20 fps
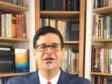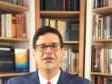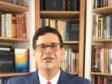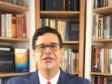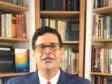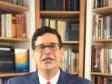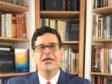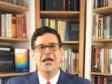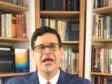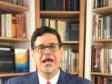
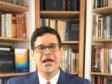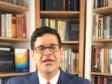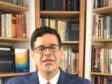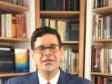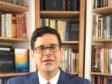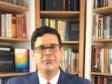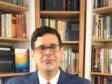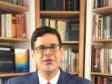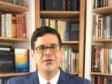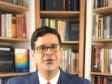the
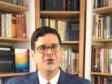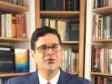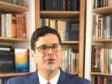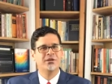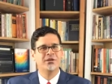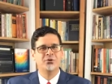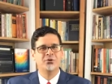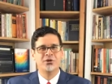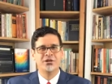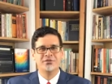enemy on the
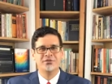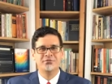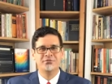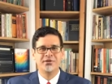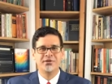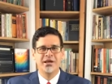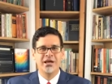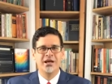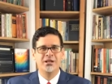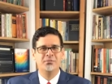cross of
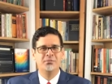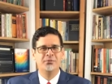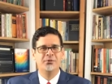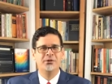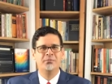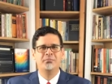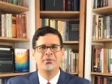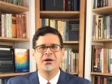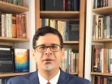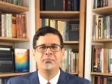Calvary
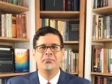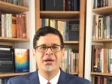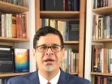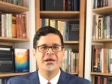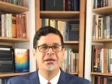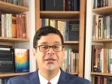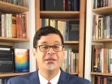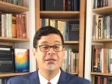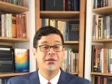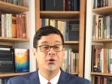by
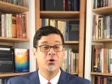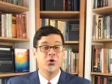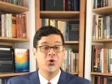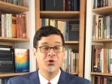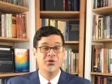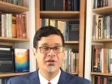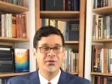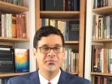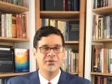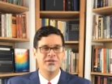paying the
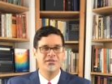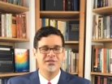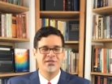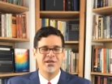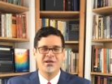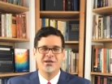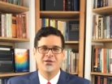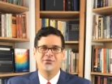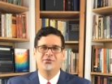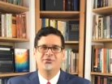ultimate
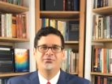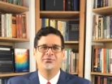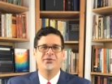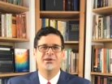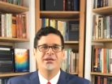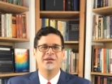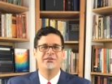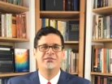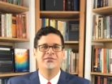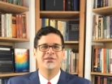
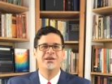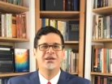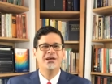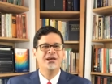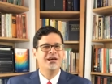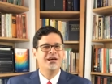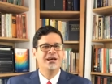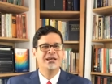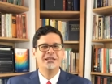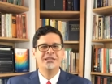sacrifice.
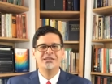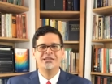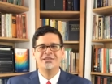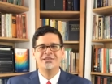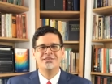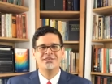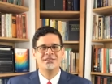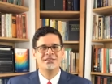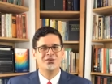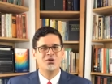And
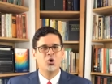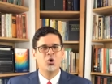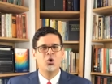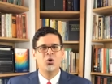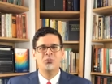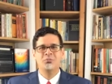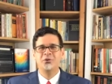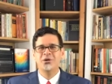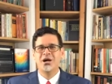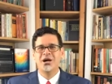this is
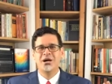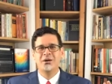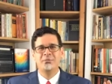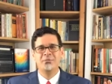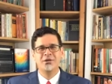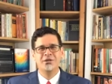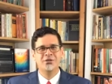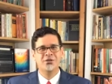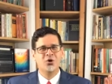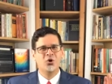
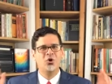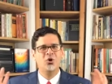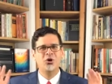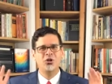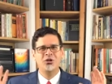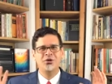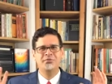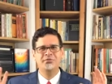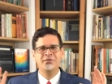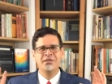homecoming. All
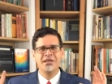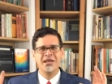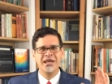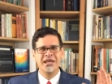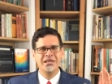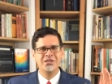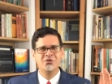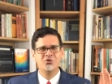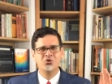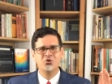of the
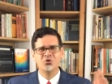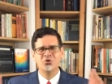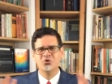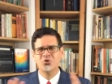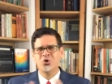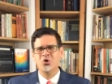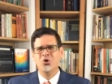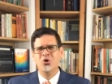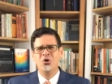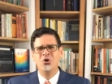angels,
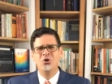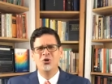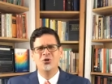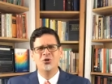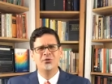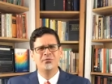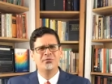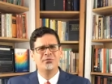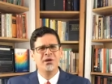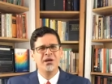all
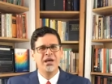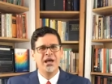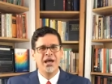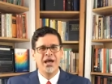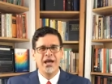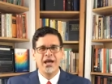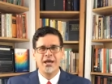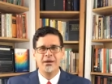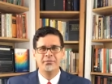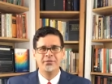of
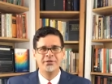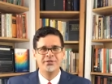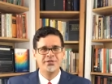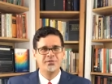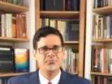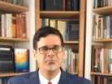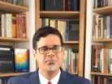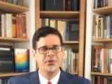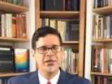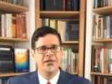heaven's
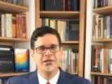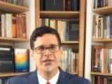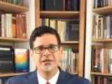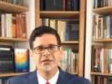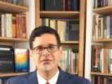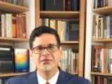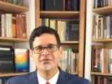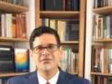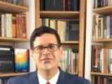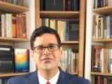
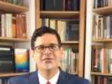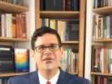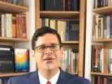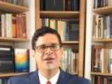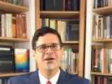beings